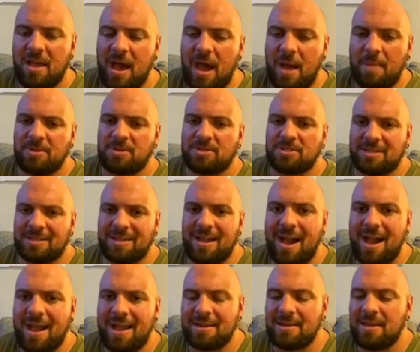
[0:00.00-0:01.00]
I'm just the
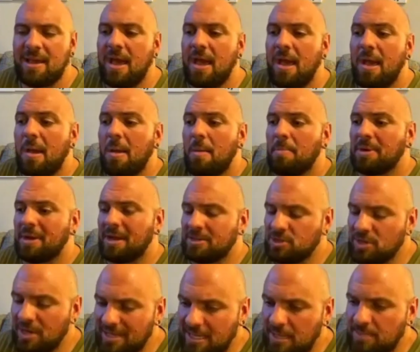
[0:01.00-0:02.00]
guide, but I
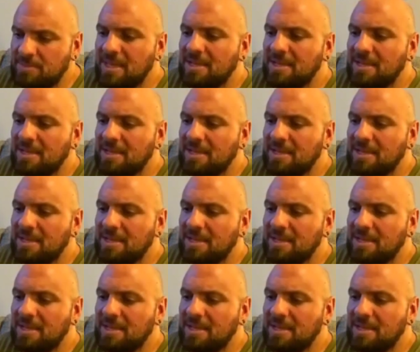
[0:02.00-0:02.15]
try to keep